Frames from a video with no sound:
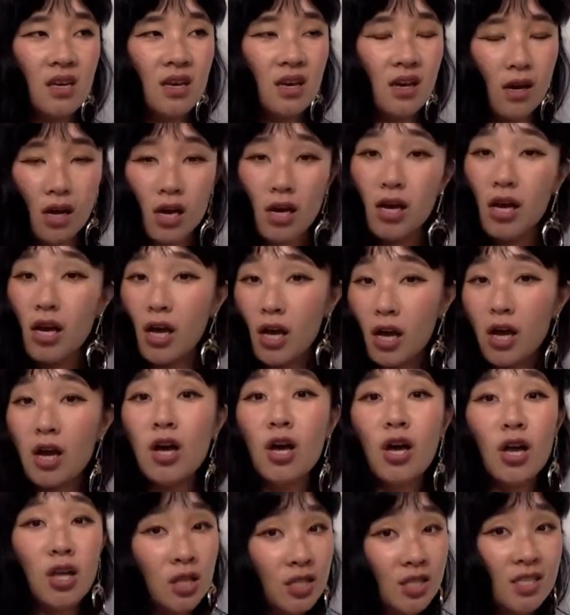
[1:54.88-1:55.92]
enjoy the
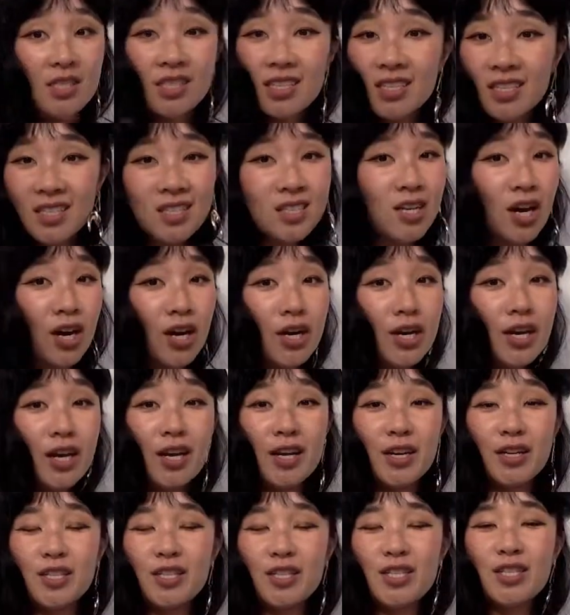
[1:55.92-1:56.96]
tutorial. Let's
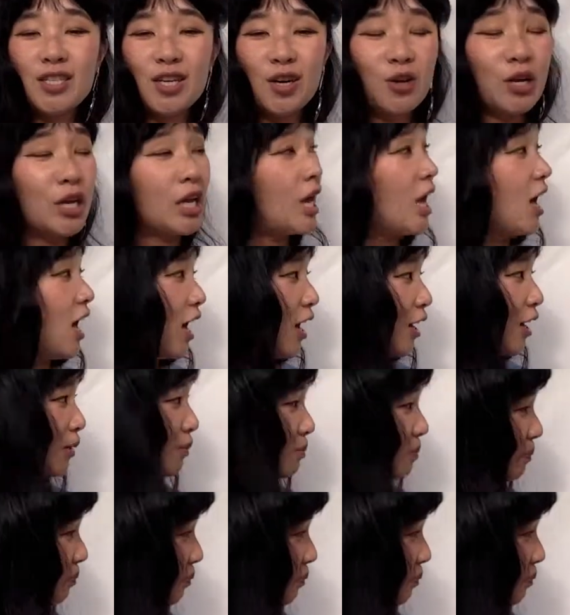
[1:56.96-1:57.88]
get